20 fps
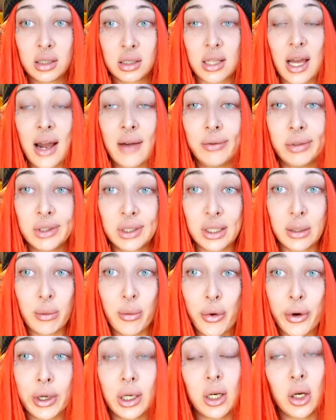Have a lit
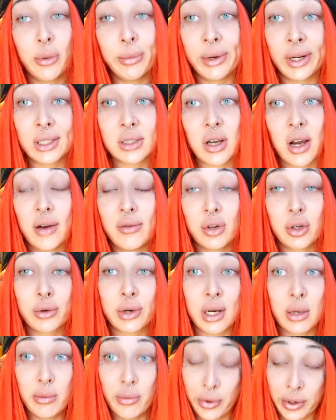morning. Hope you guys all have a
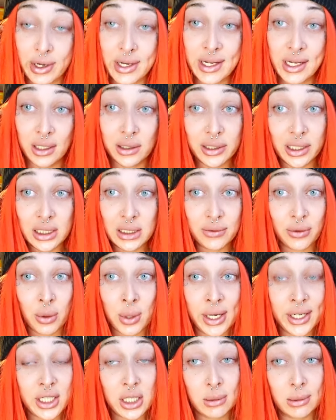great morning. Thanks for
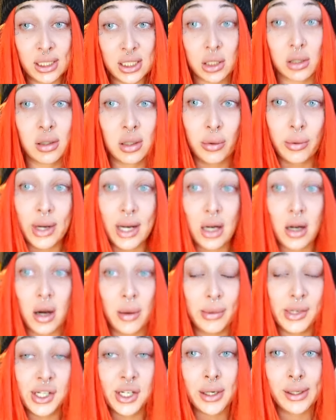watching. Make sure to rate,
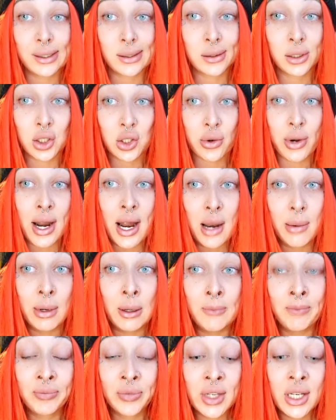comment, share, subscribe.
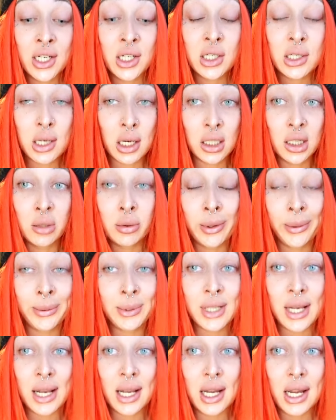Check out the
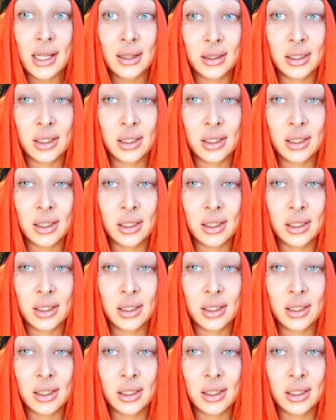website and